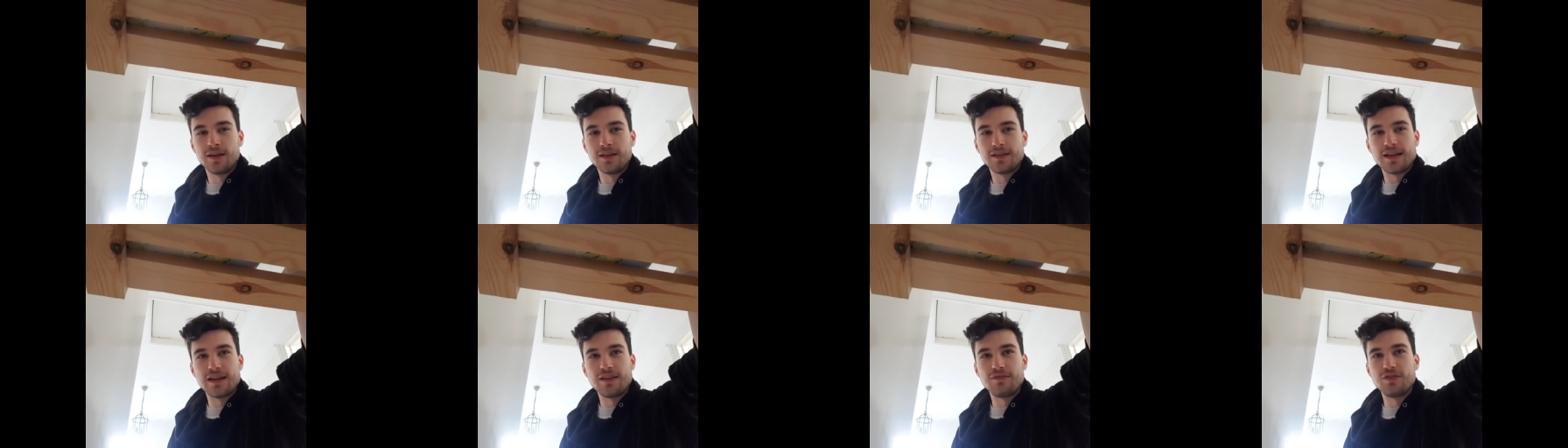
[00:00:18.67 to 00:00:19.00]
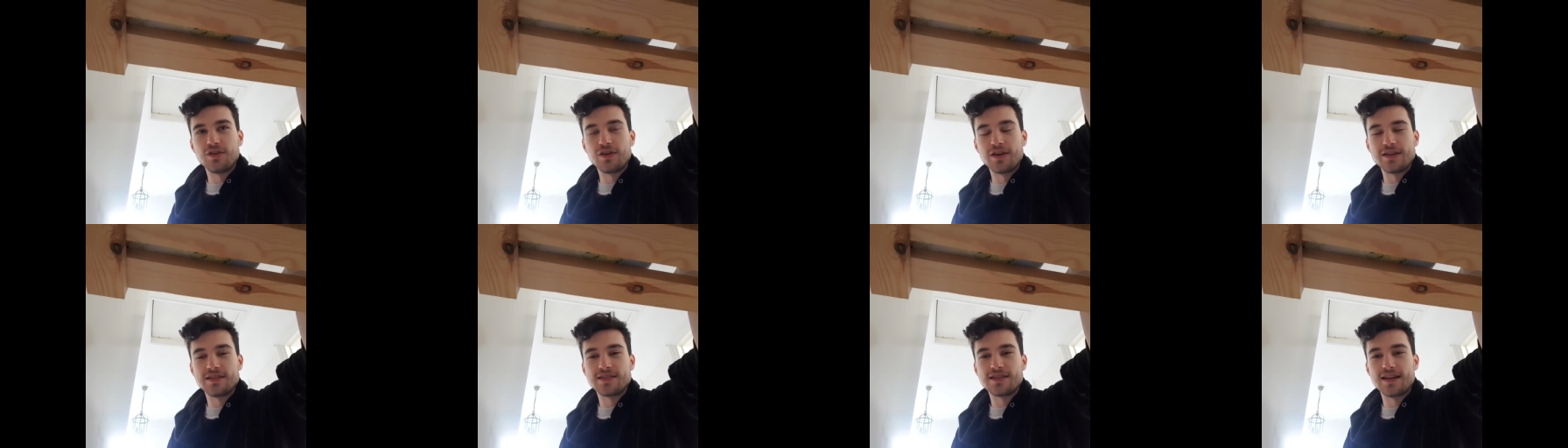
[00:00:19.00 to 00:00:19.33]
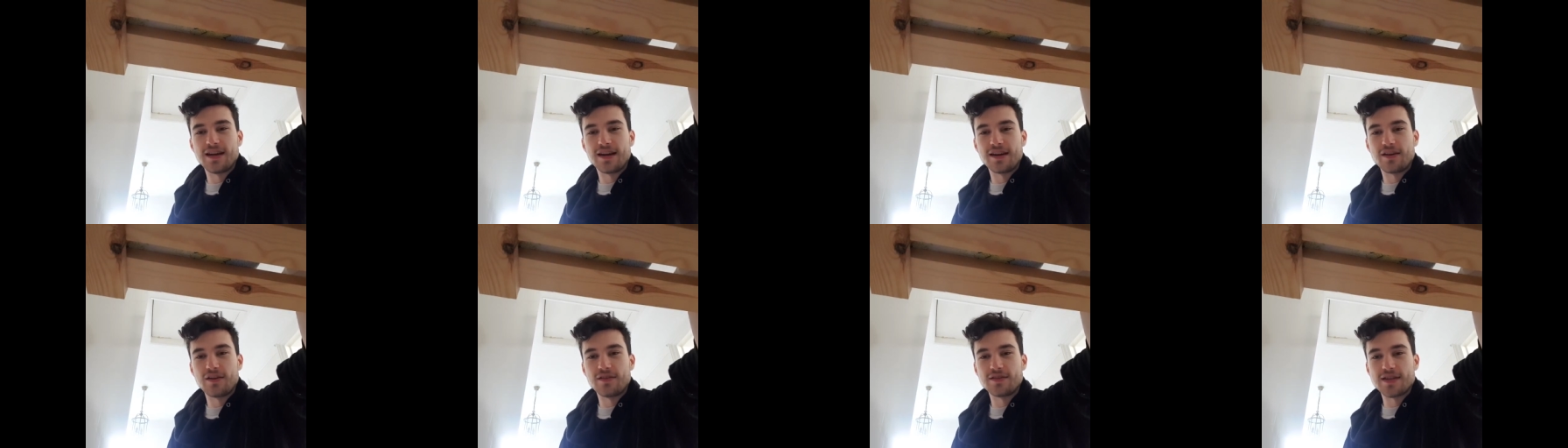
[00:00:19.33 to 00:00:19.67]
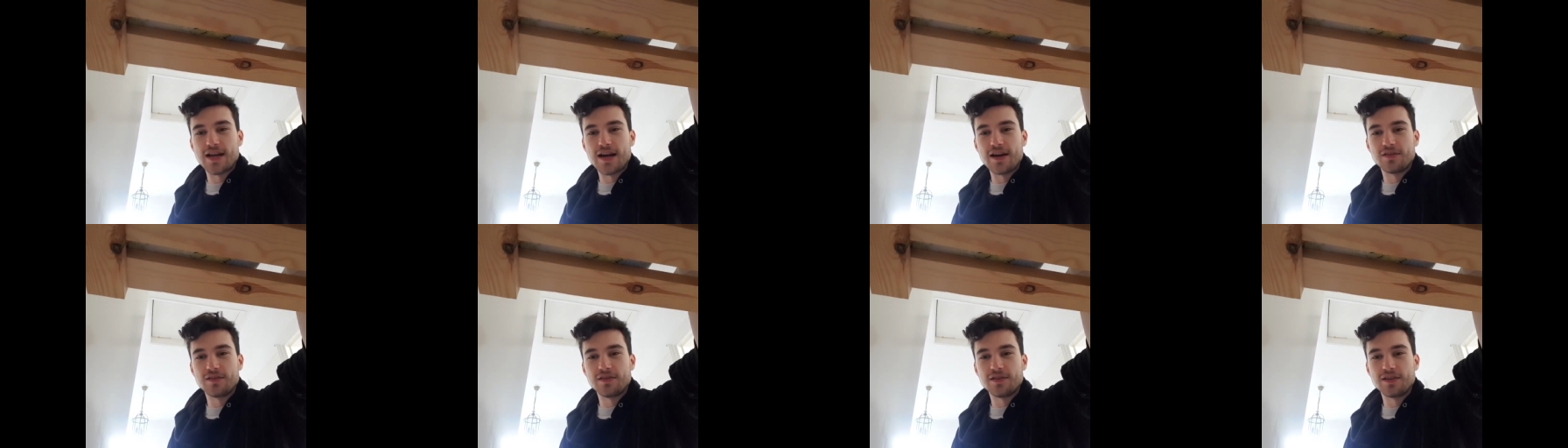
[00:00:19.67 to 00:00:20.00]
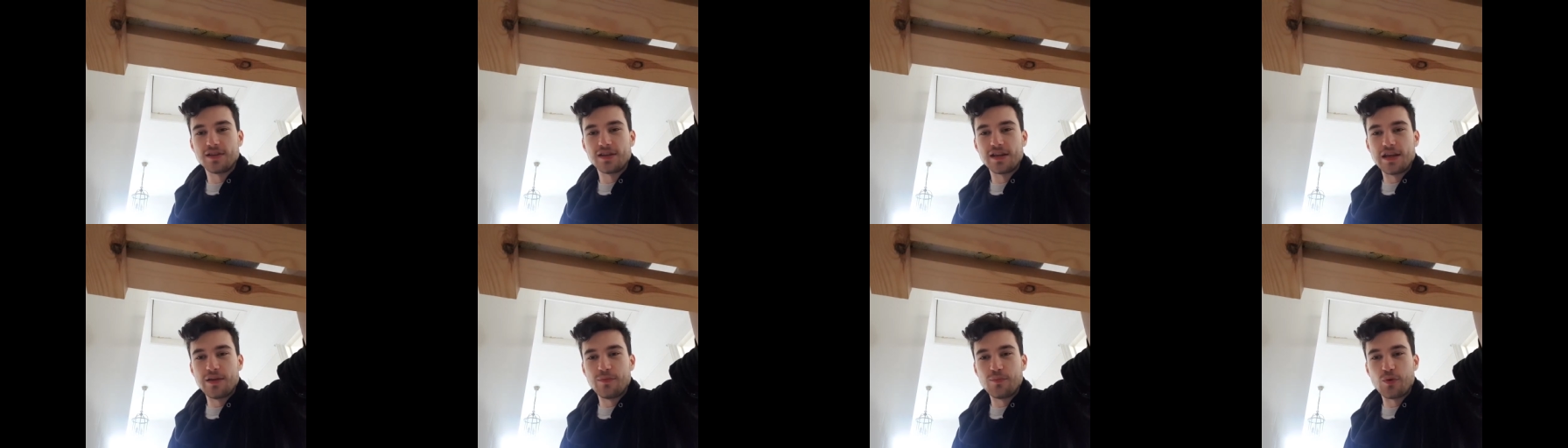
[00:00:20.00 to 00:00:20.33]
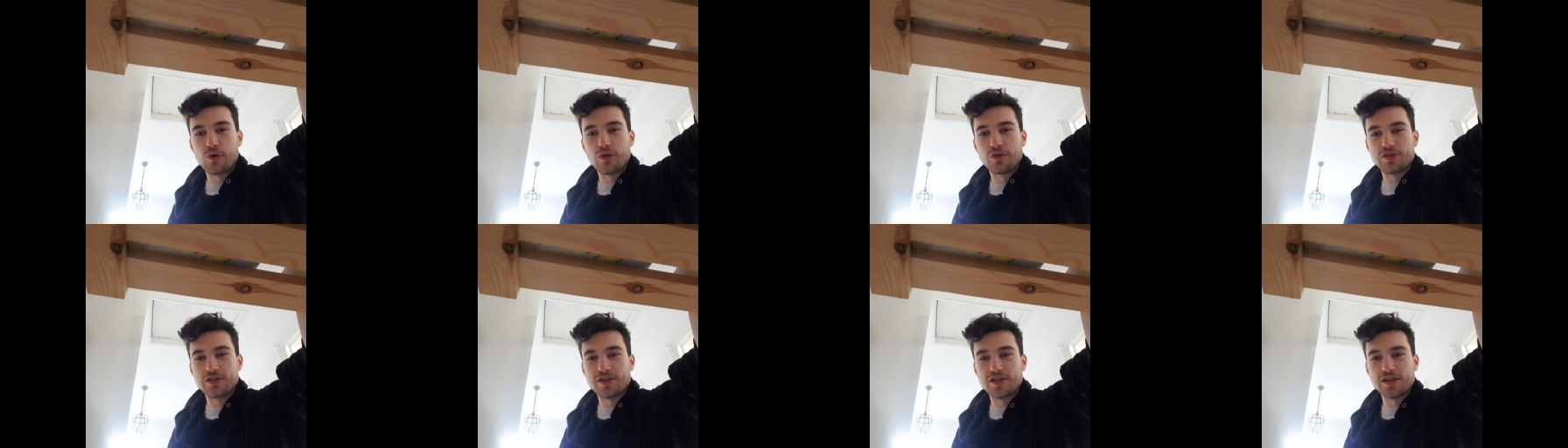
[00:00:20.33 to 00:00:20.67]
then if your internet goes out, you can keep
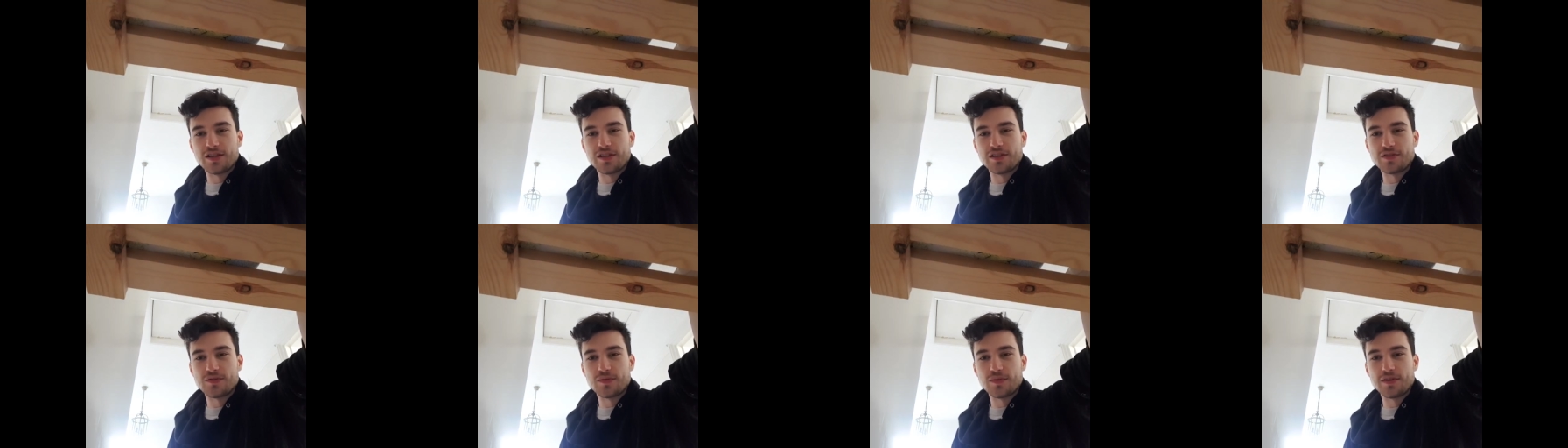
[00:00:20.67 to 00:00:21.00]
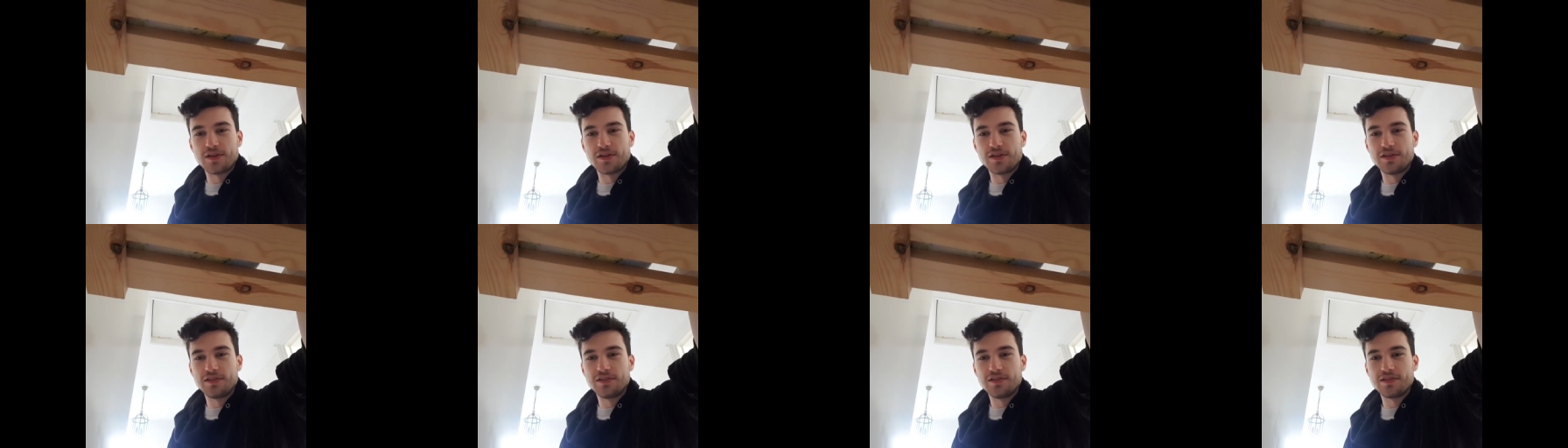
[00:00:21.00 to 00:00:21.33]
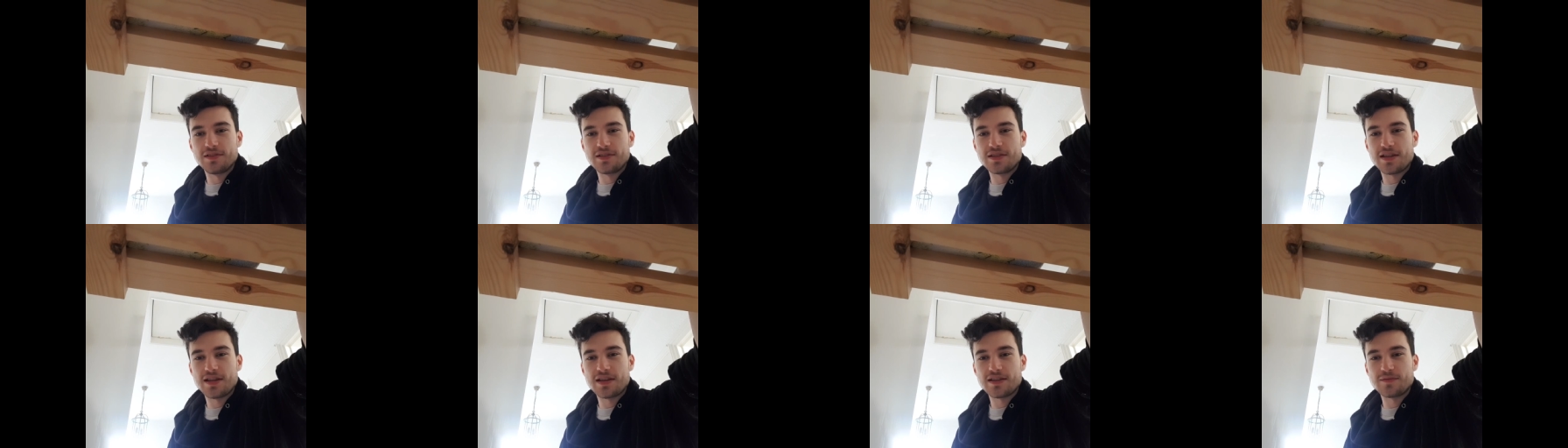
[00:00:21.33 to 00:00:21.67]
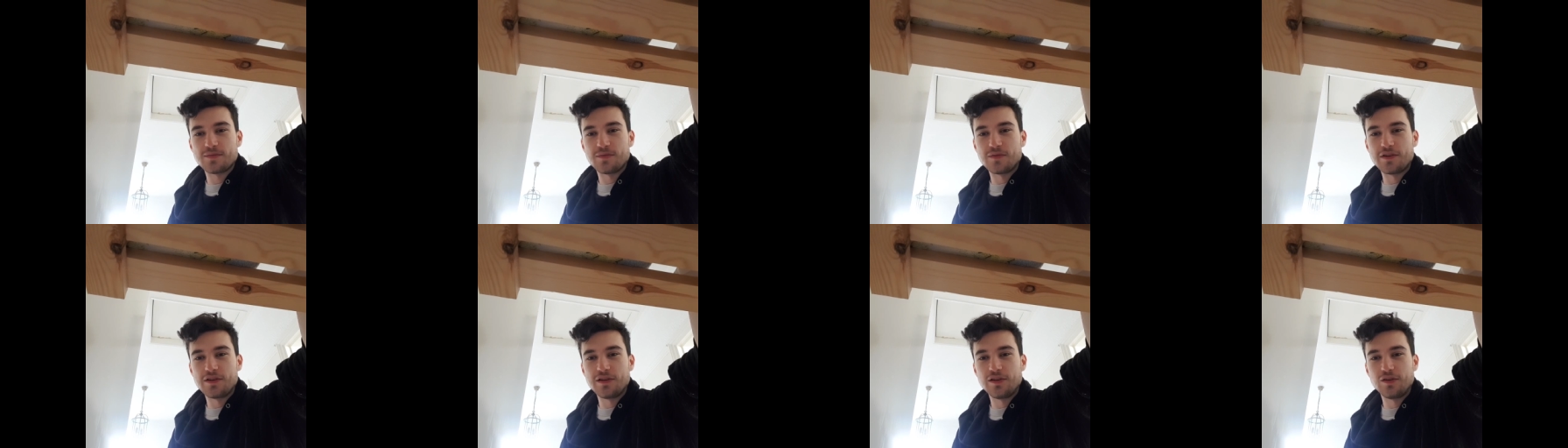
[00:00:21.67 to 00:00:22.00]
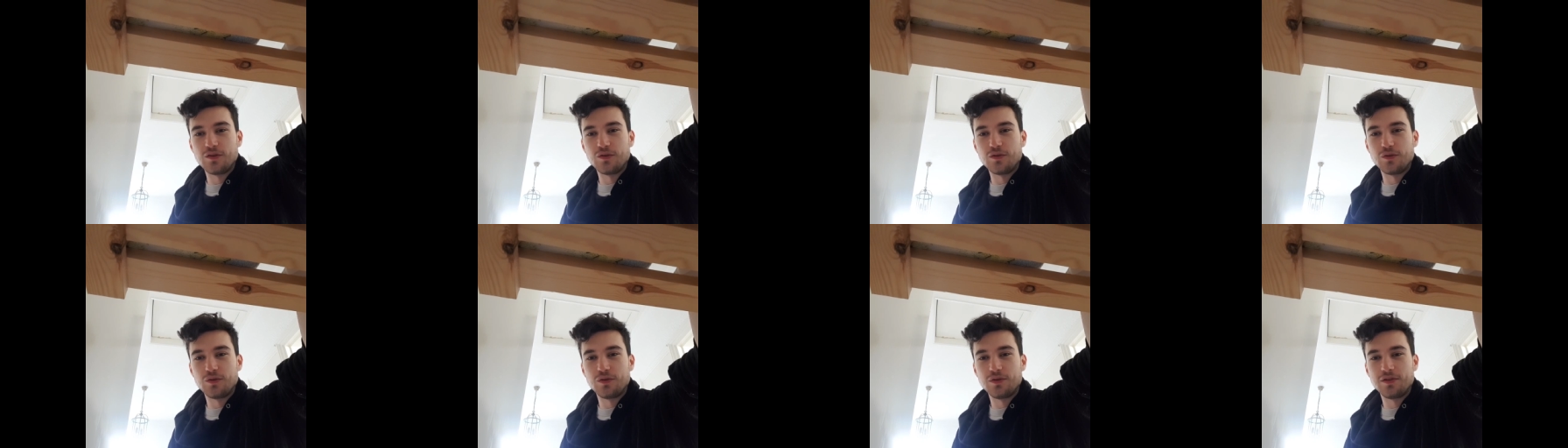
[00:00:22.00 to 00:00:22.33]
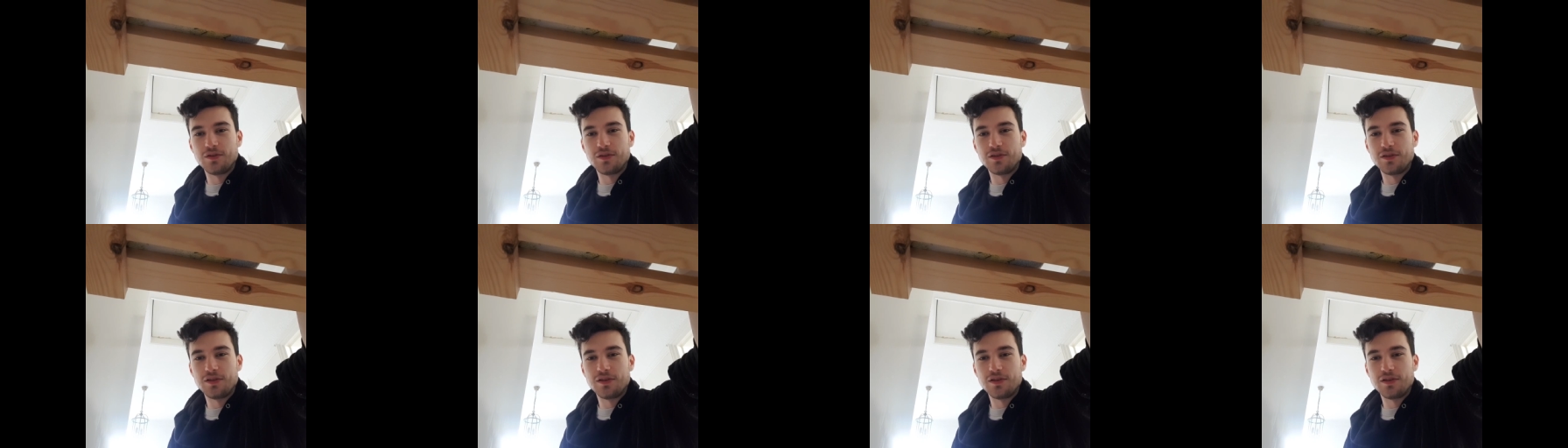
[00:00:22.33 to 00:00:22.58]
watching as well. So that's pretty cool.